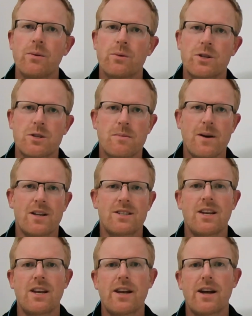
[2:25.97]
which is about
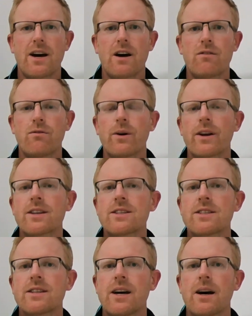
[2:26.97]
10 and a half weeks.